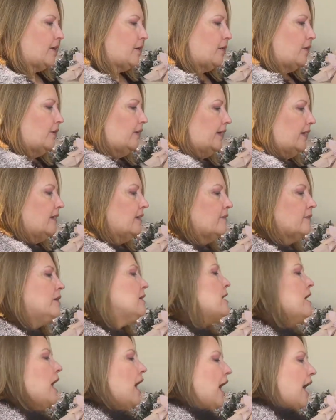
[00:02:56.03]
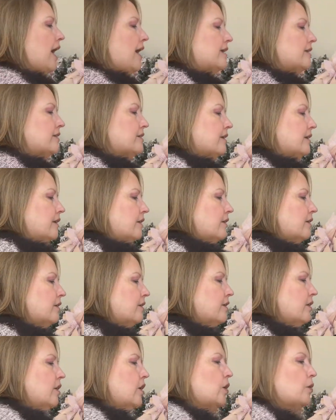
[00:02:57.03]
earlier, and
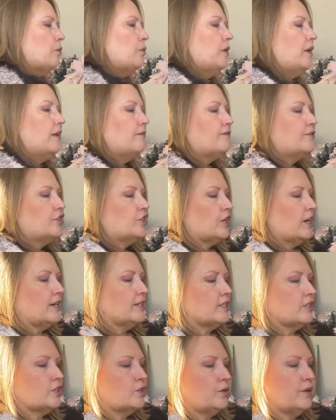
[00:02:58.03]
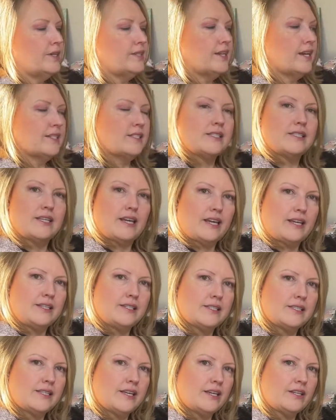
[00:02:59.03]
we've just joined our second
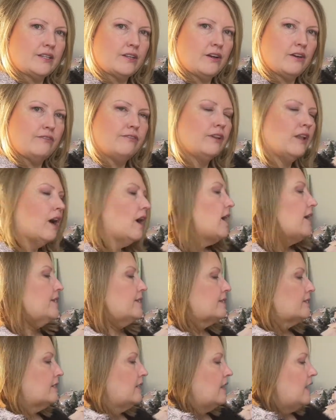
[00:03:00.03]
set of lights,